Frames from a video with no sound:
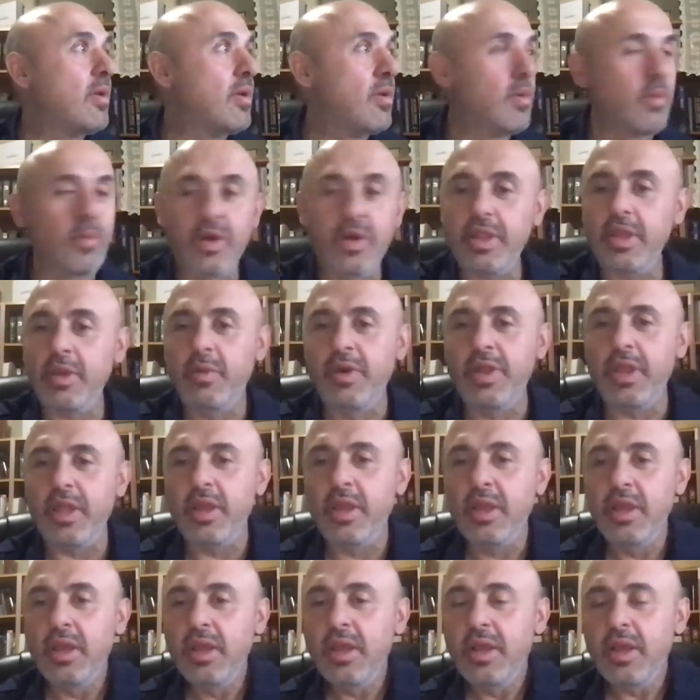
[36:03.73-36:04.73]
What, what,
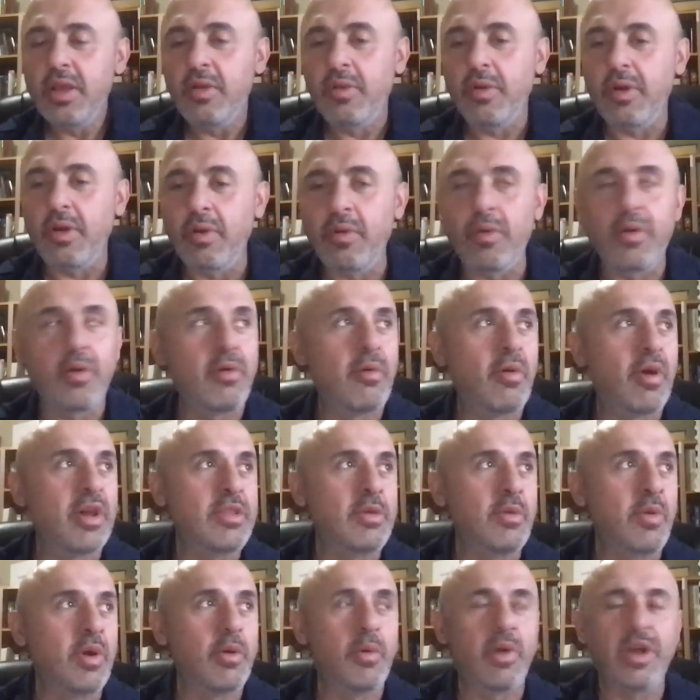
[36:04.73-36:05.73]

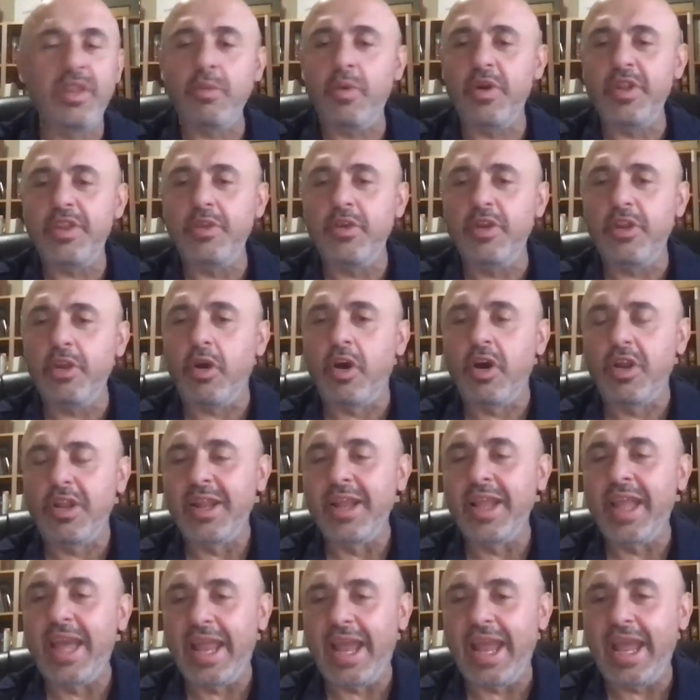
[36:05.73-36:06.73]
what, what, what, what, you're
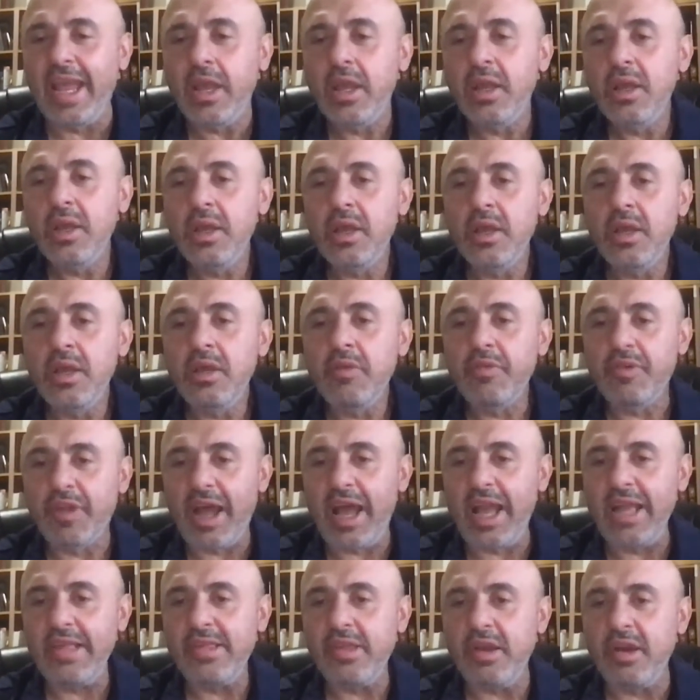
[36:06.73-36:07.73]
ordering, Ere?
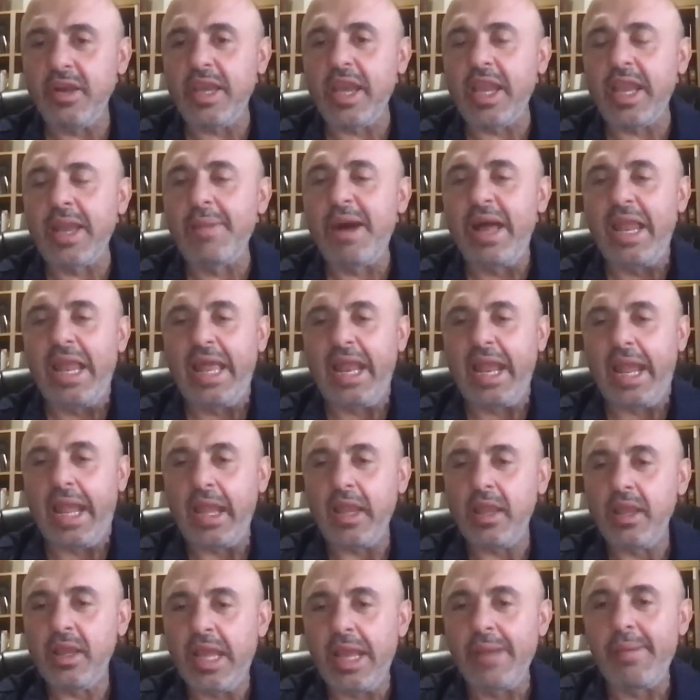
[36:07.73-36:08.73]
Fries? Okay, come on, Ere.
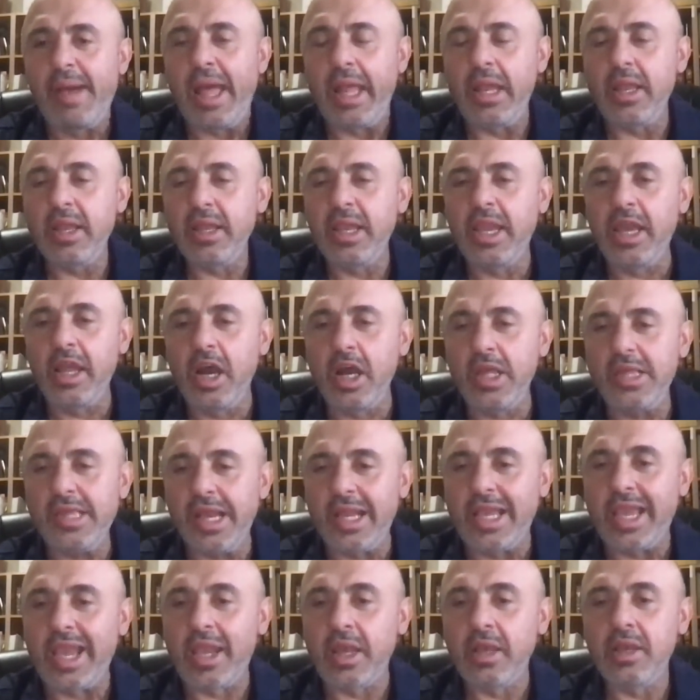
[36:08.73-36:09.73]
Come on. Get
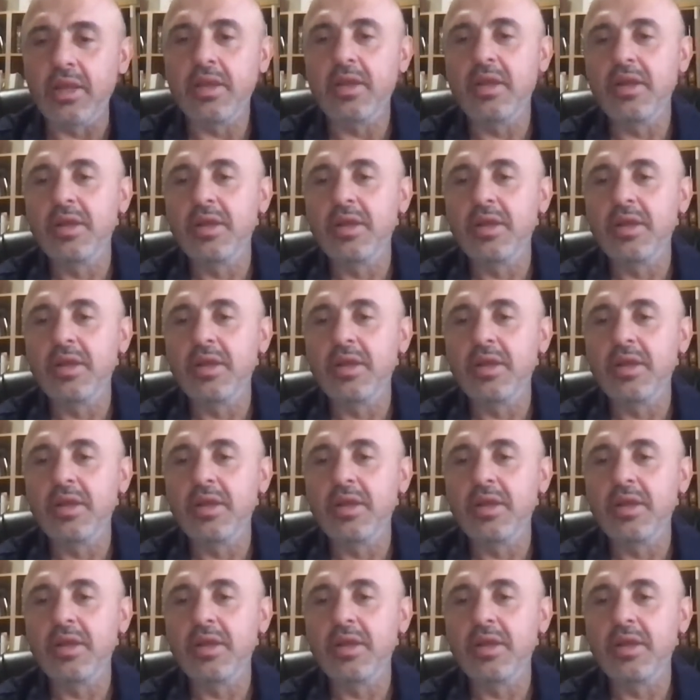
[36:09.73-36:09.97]
Okay.